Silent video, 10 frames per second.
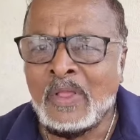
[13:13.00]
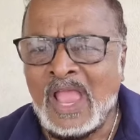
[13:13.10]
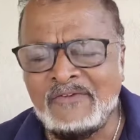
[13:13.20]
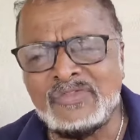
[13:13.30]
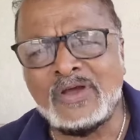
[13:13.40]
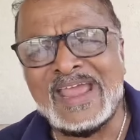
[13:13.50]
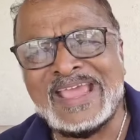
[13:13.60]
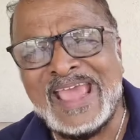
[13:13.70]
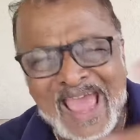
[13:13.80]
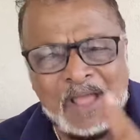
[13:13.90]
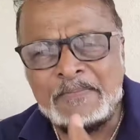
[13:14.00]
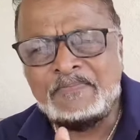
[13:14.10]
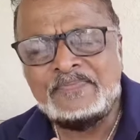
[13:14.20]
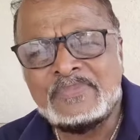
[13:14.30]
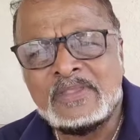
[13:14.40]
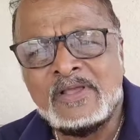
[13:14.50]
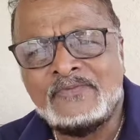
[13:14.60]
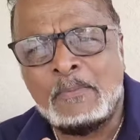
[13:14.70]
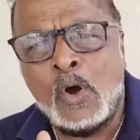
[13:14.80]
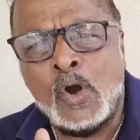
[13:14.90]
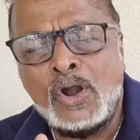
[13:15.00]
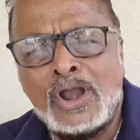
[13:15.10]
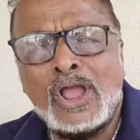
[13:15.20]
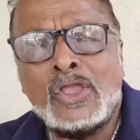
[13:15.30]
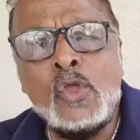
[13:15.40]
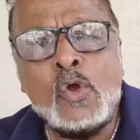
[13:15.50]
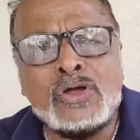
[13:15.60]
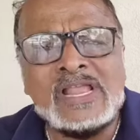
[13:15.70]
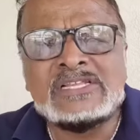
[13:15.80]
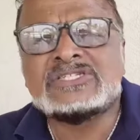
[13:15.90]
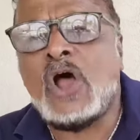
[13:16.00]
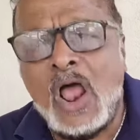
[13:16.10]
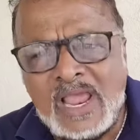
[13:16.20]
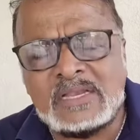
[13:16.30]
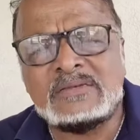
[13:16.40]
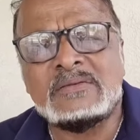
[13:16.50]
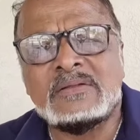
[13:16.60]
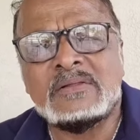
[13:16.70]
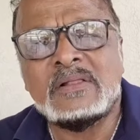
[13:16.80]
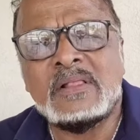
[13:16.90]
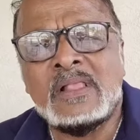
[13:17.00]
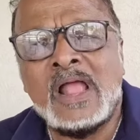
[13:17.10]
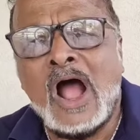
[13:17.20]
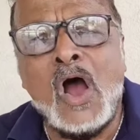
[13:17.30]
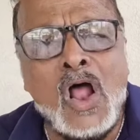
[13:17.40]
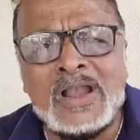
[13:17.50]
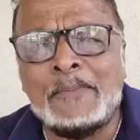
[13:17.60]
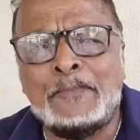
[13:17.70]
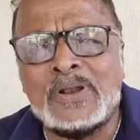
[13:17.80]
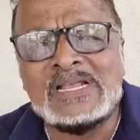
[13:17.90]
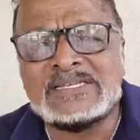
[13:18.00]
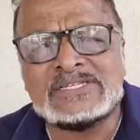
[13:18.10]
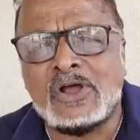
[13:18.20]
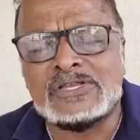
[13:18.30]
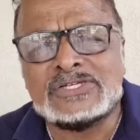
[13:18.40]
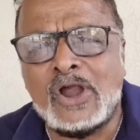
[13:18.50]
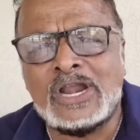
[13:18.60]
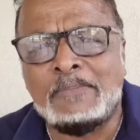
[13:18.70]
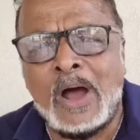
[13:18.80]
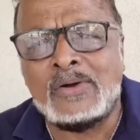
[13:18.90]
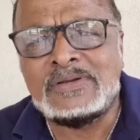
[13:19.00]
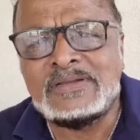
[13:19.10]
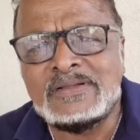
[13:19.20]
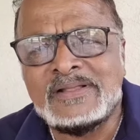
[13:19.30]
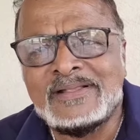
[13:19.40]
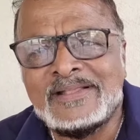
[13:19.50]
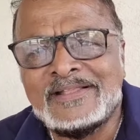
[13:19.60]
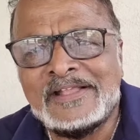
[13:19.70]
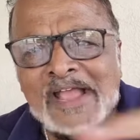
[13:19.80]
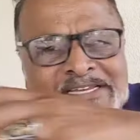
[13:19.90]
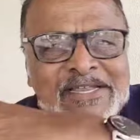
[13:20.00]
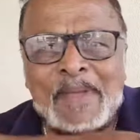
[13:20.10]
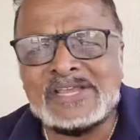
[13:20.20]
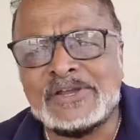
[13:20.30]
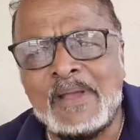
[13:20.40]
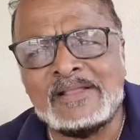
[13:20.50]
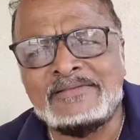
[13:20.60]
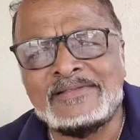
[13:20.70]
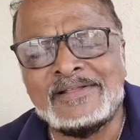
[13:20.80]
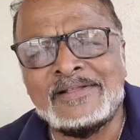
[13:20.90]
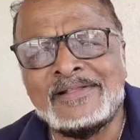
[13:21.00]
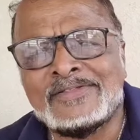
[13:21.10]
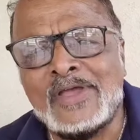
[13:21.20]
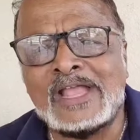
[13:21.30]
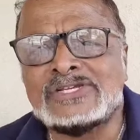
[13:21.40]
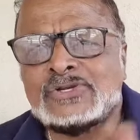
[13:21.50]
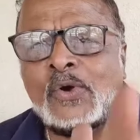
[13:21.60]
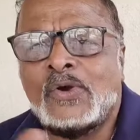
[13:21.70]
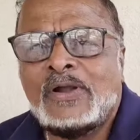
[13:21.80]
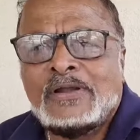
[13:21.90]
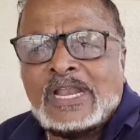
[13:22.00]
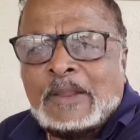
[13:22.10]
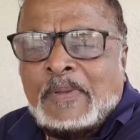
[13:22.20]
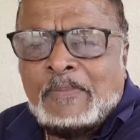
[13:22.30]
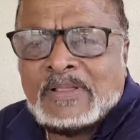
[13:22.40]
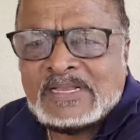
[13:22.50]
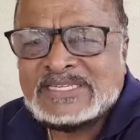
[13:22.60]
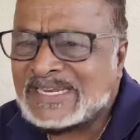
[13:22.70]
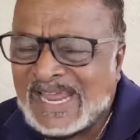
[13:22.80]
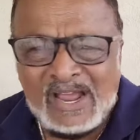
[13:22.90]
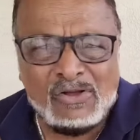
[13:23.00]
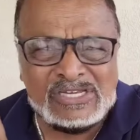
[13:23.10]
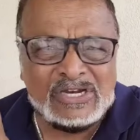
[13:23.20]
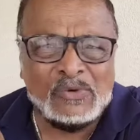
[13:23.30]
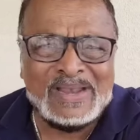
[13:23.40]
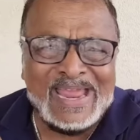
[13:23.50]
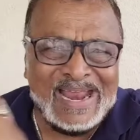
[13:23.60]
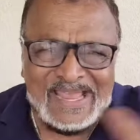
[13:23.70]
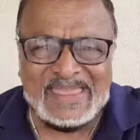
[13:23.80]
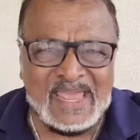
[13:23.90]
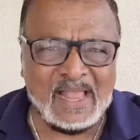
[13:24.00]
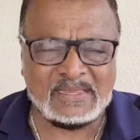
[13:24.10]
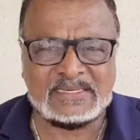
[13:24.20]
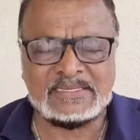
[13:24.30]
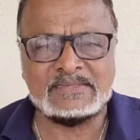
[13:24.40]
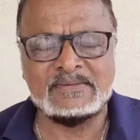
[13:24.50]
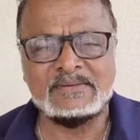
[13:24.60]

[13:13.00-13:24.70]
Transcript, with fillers: Even though they came for more, you could install it. All the police is concerned about is the measurement to ensure that the people can sit. They're not concerned with anything else.